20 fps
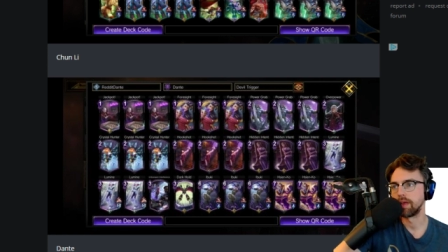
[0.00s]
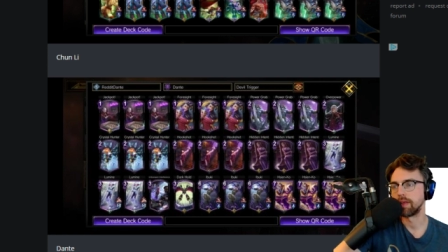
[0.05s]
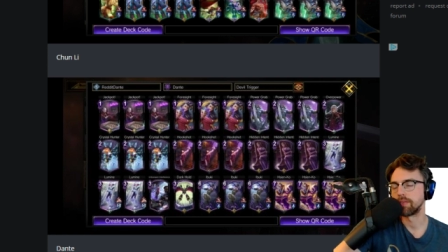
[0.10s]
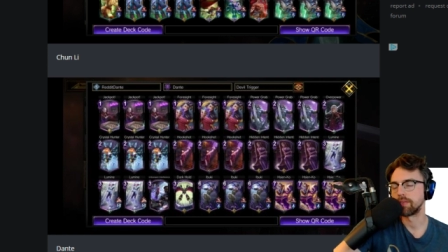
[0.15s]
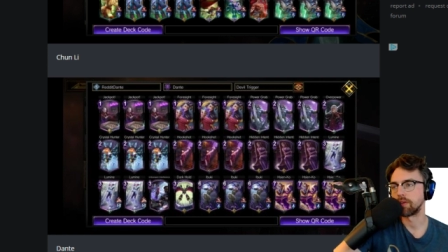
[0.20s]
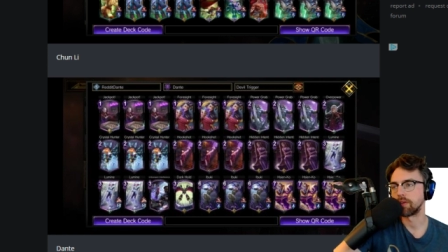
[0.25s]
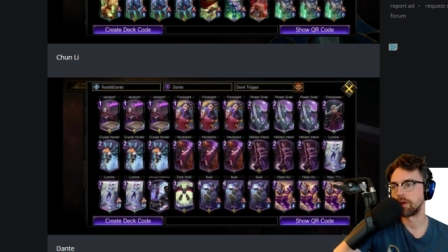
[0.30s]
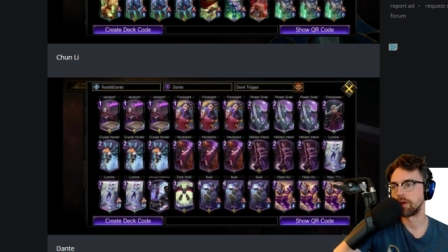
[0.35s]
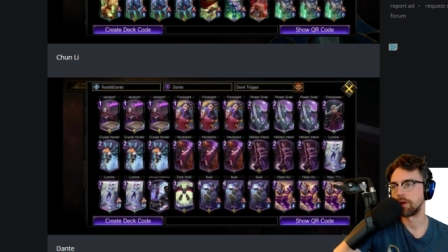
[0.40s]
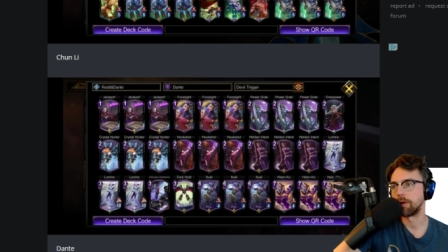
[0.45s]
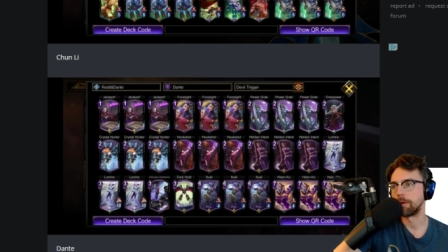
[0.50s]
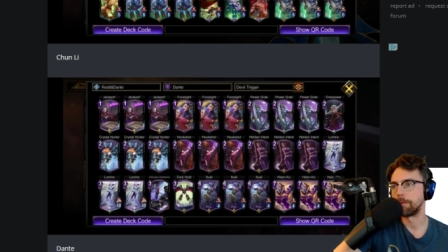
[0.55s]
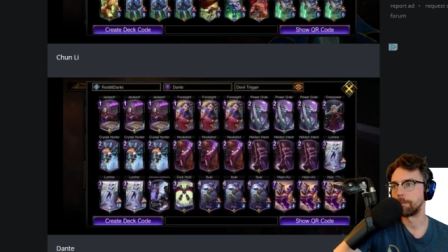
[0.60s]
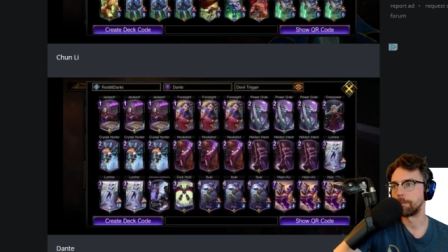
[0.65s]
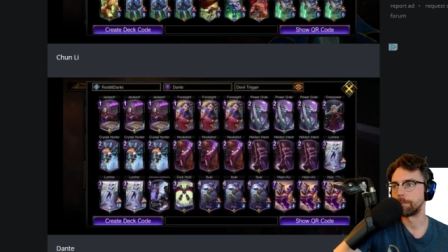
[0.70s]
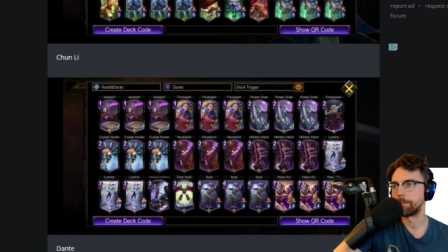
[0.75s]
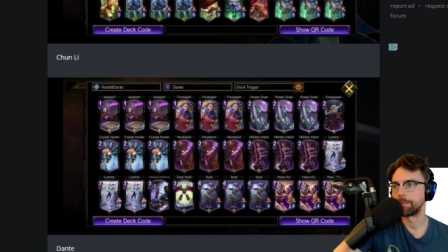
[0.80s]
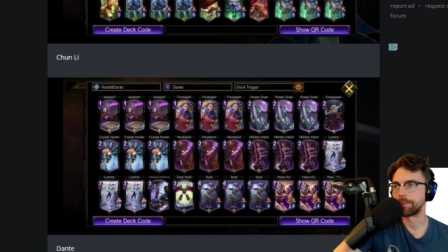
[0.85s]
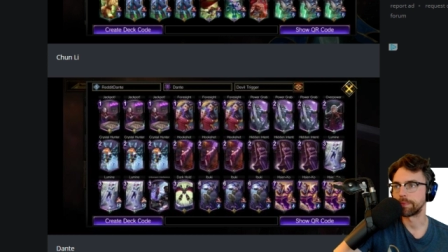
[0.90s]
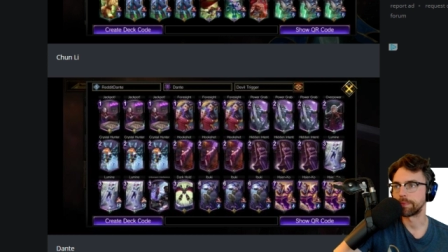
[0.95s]
So
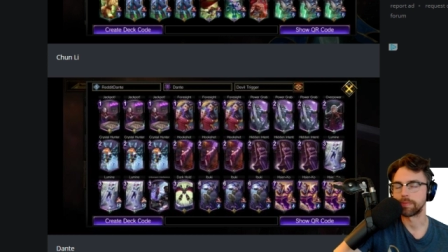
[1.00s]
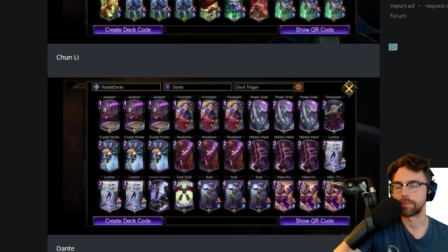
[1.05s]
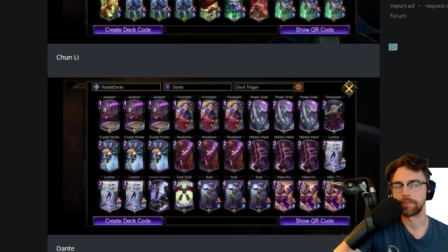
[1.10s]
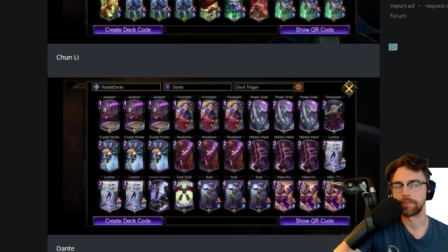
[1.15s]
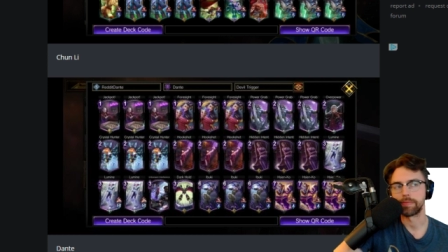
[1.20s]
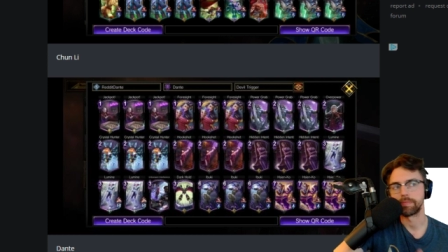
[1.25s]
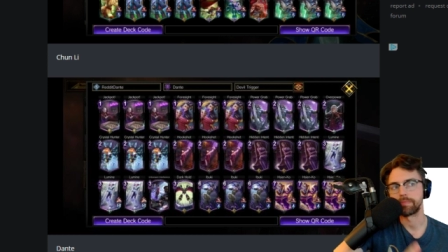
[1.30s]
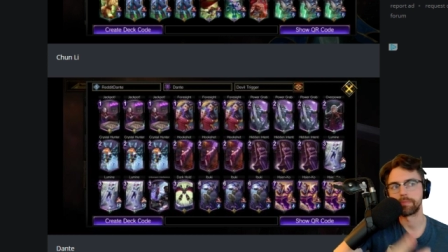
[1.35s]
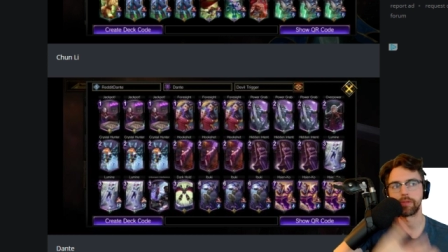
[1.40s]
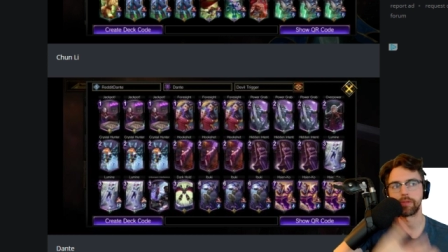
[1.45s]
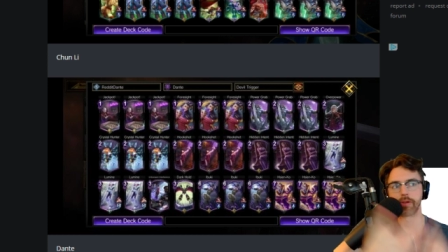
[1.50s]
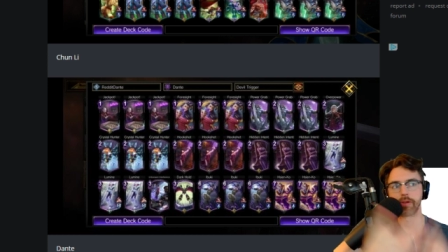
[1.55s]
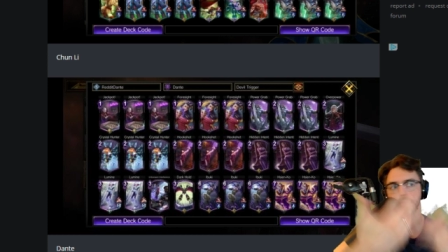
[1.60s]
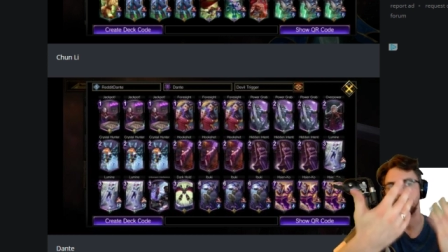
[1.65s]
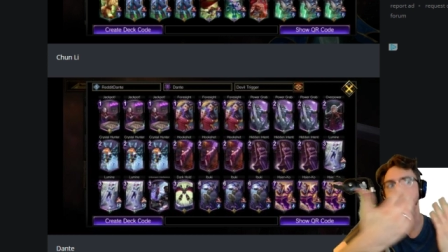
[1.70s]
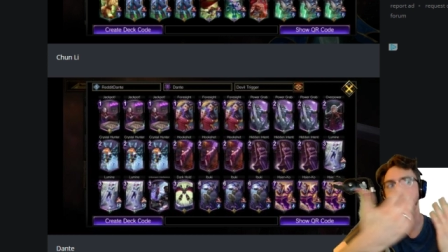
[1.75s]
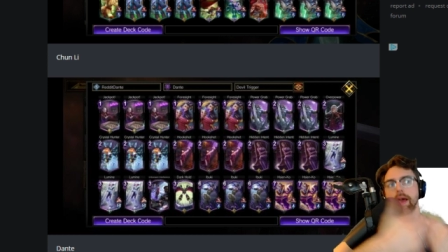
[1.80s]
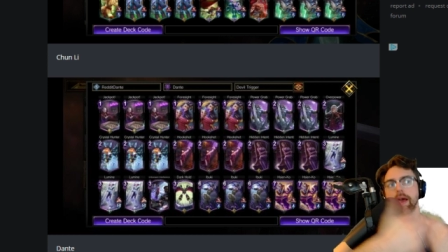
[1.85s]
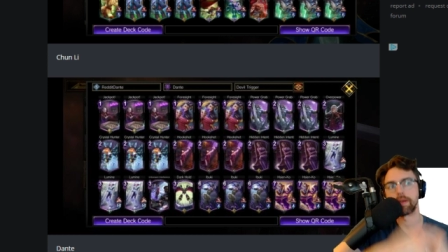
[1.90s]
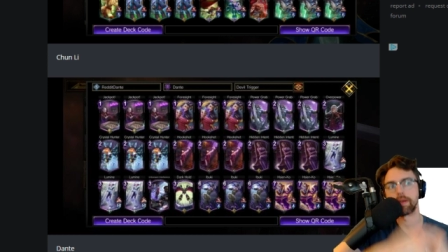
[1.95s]

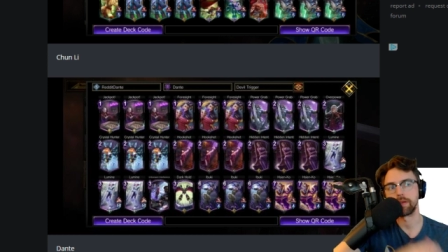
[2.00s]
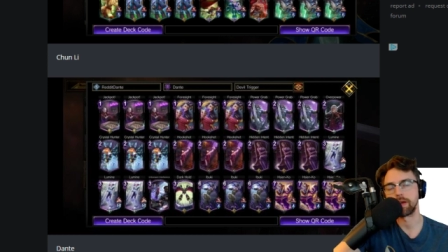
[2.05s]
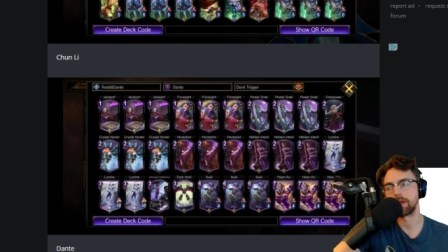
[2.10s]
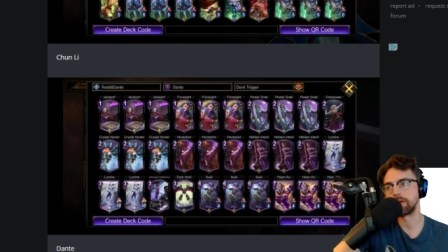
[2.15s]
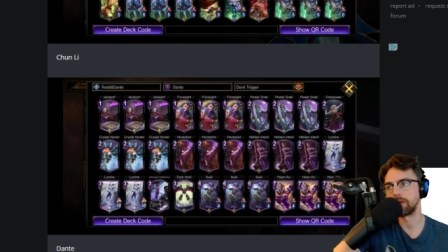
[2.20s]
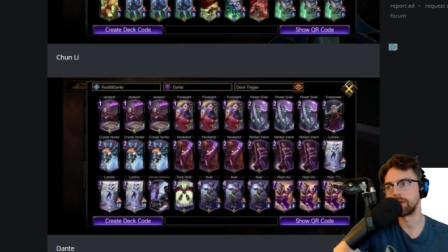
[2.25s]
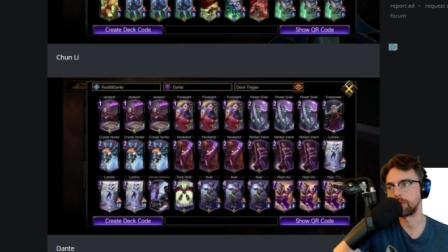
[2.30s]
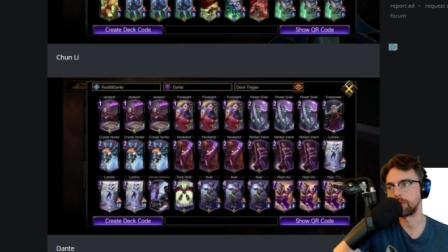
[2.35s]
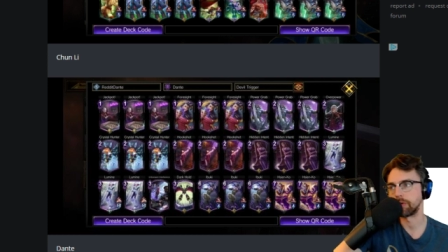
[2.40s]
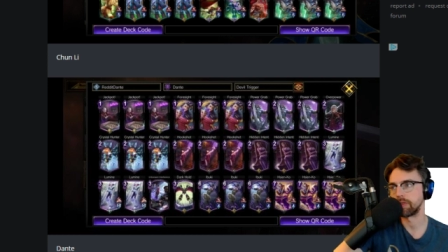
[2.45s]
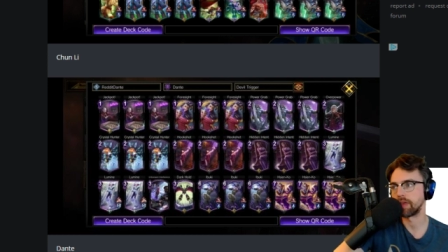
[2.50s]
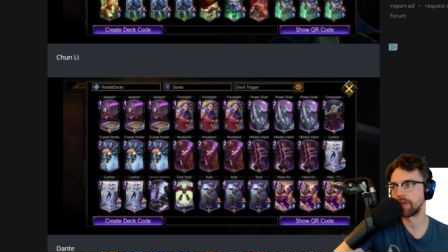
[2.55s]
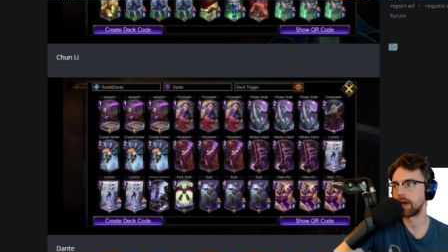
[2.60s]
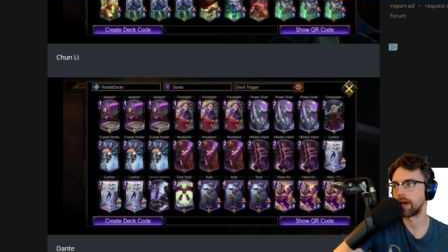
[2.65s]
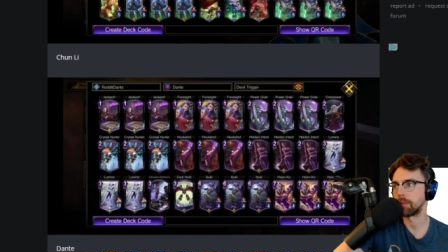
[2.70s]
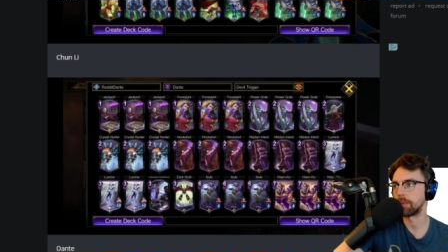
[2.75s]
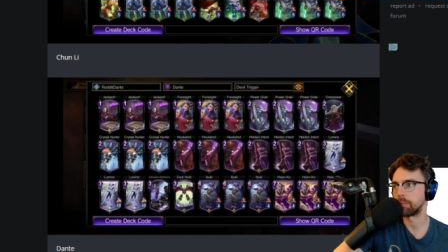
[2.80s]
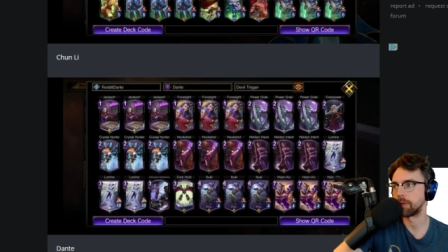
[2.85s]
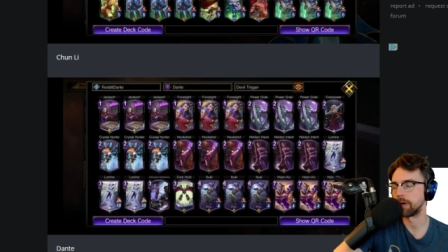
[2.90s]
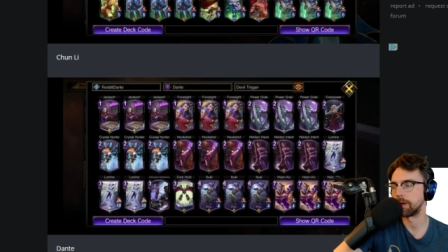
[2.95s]
there's that. You got to deal with that.